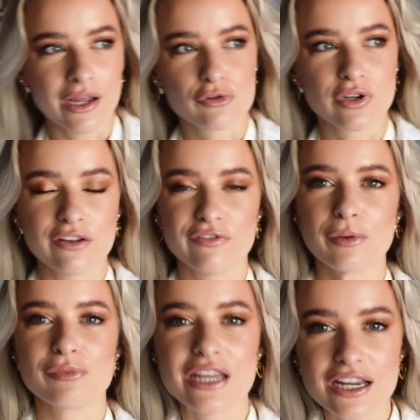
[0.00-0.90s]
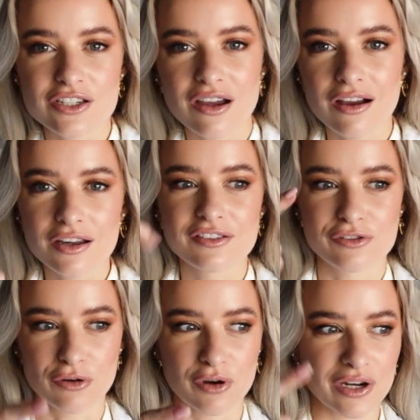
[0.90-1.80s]
I'm trying to film TikTok,
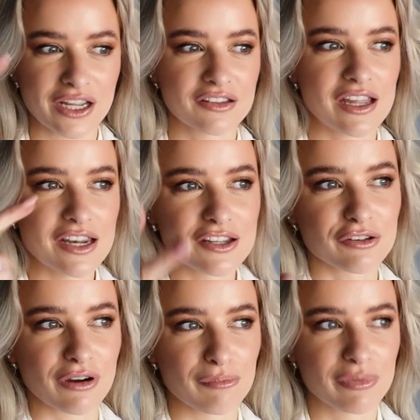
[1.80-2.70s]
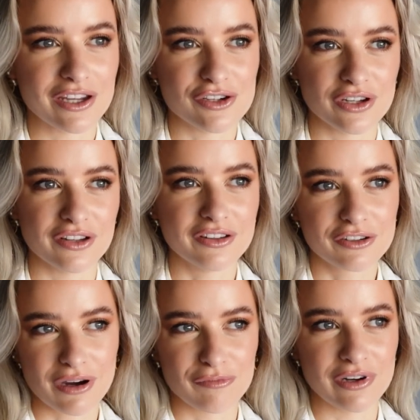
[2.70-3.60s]
stories, Instagram pictures,
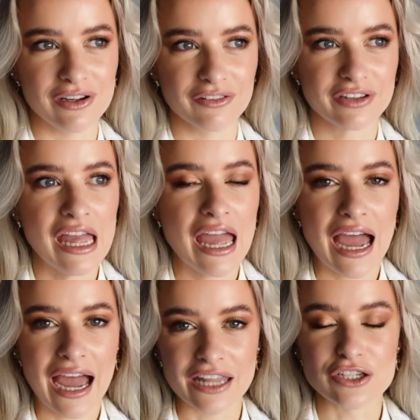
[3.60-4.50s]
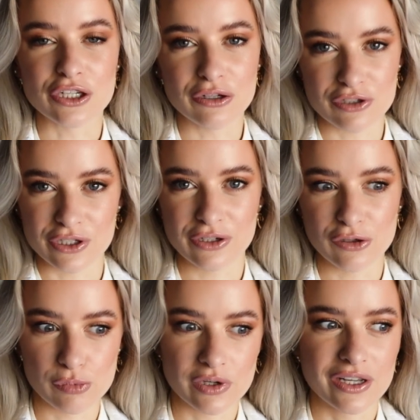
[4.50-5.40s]
Instagram reels and
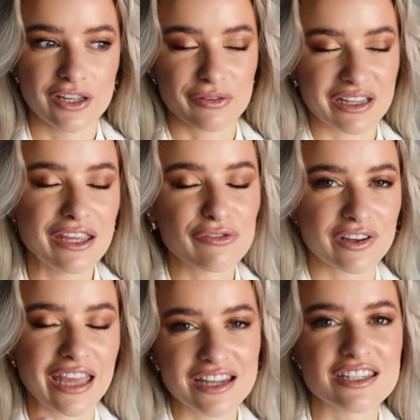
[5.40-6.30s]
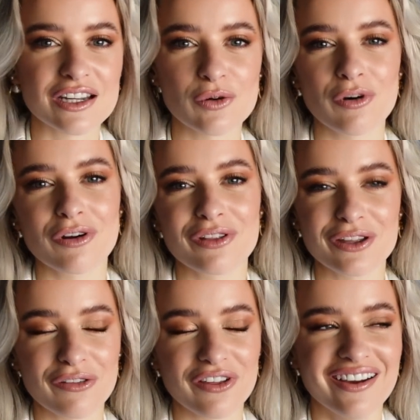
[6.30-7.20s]
YouTube so I keep forgetting one or
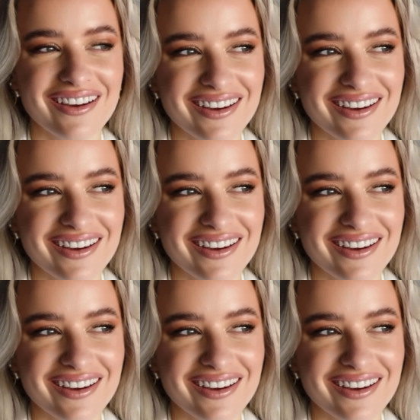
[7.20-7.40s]
the other